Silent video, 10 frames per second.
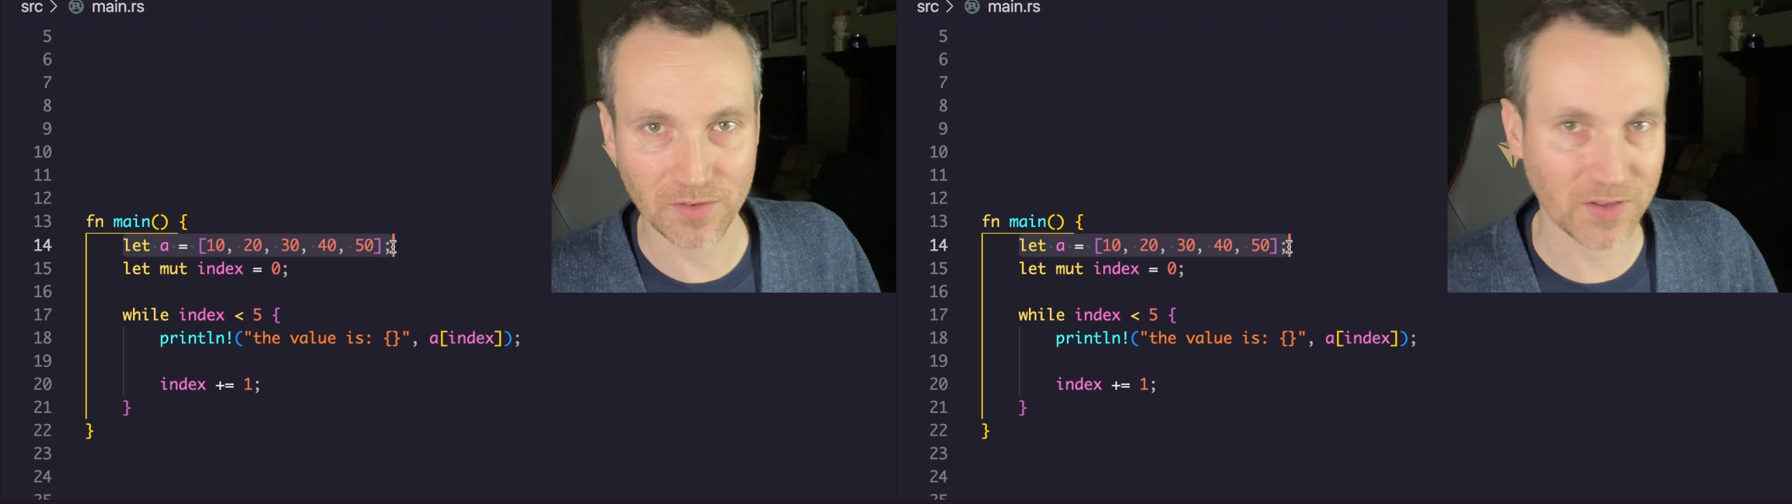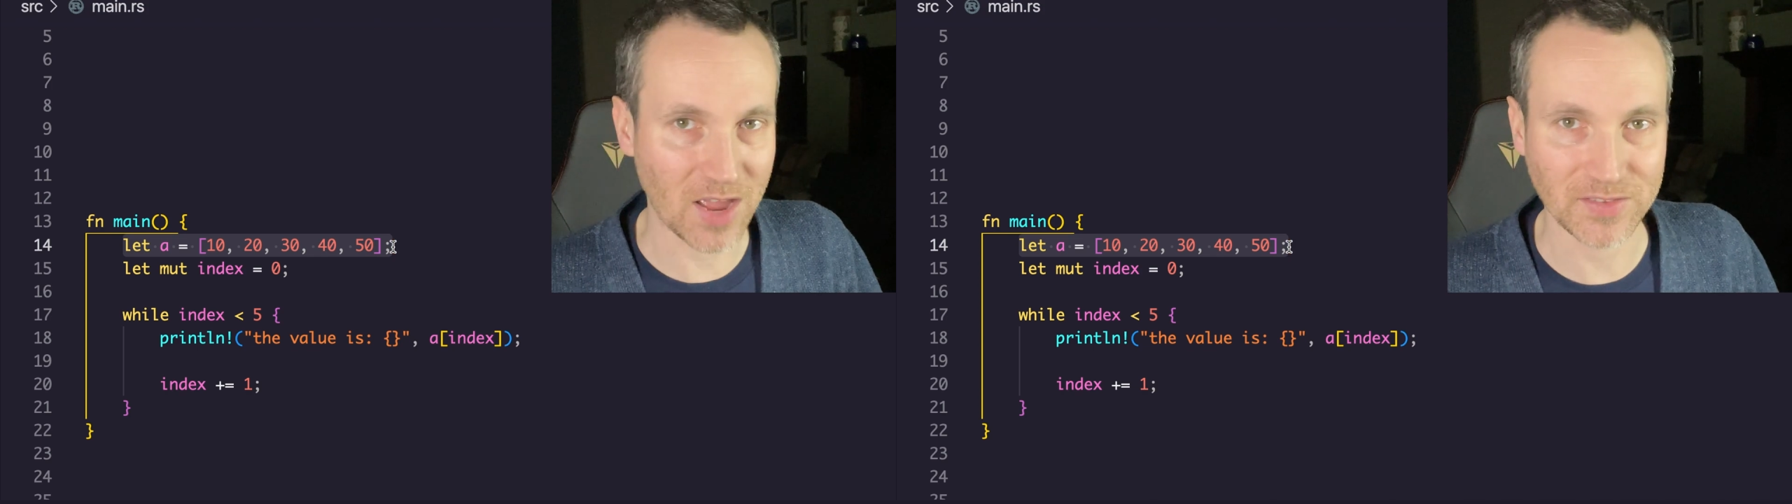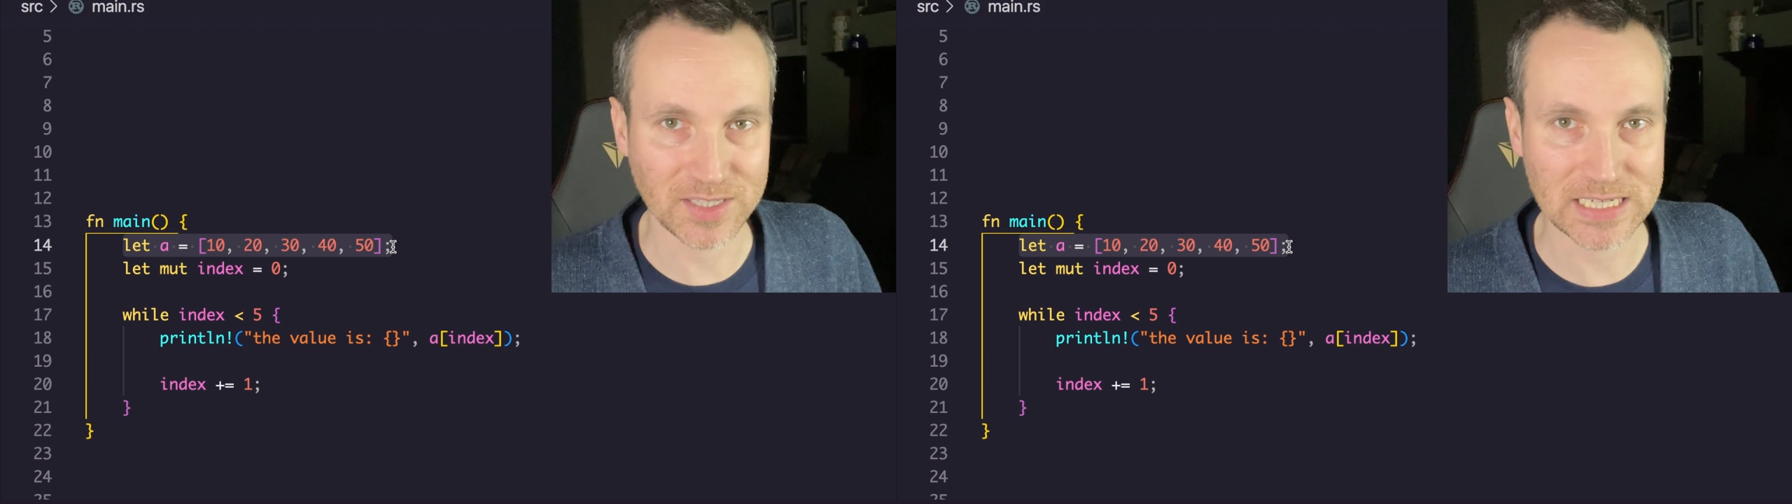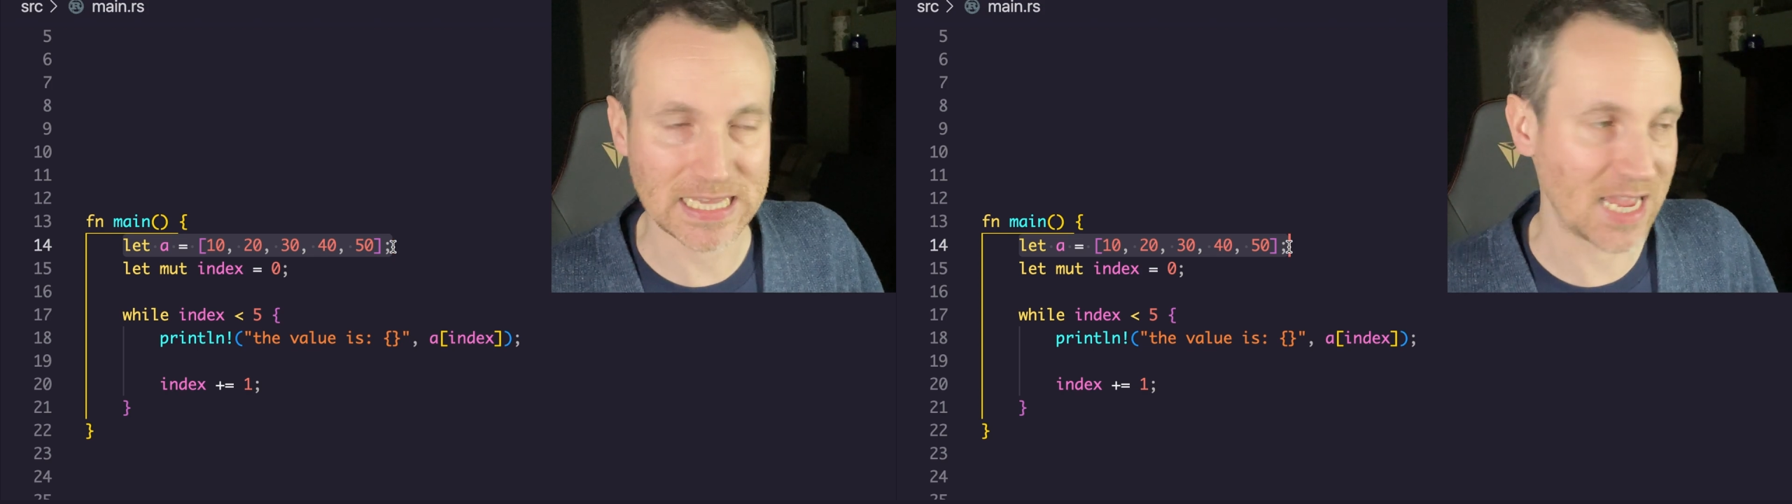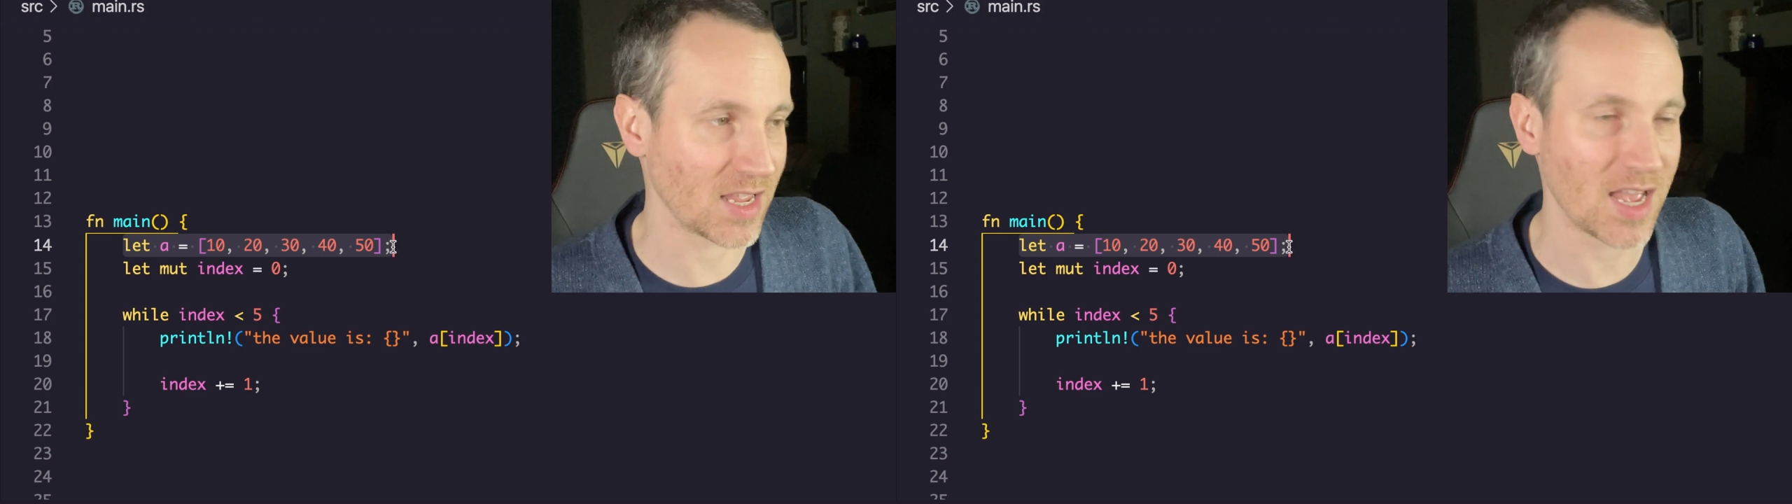If you haven't seen
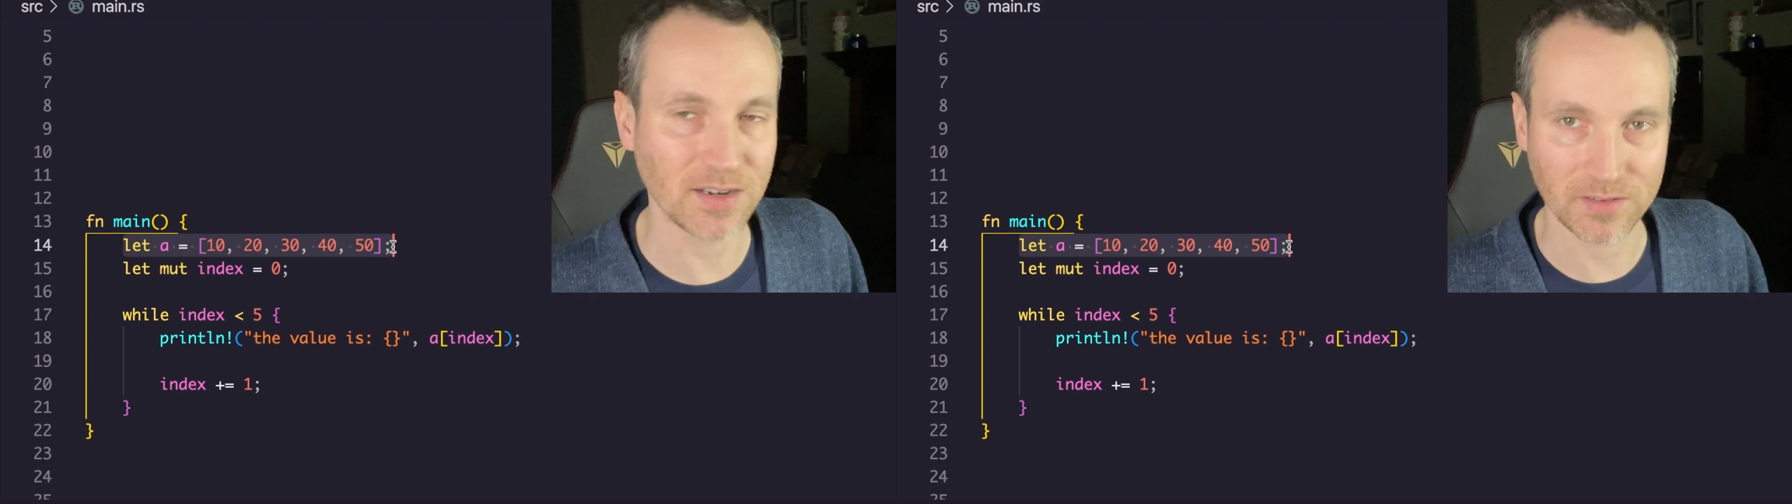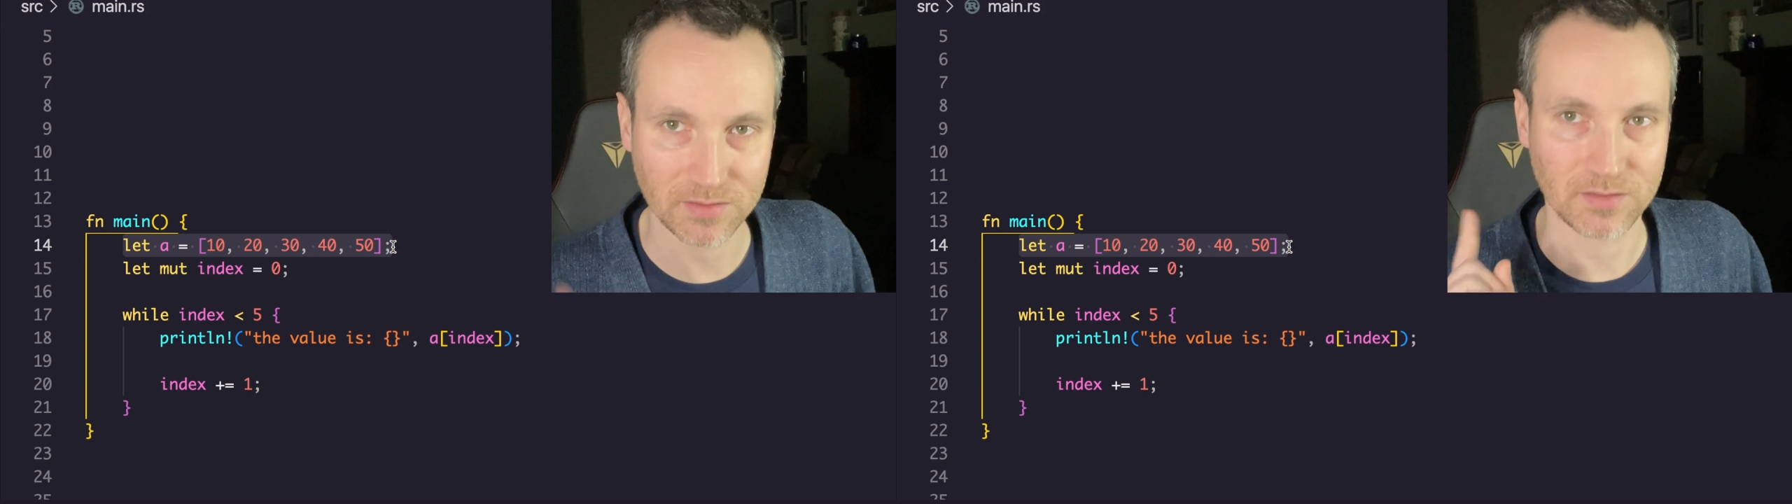that yet,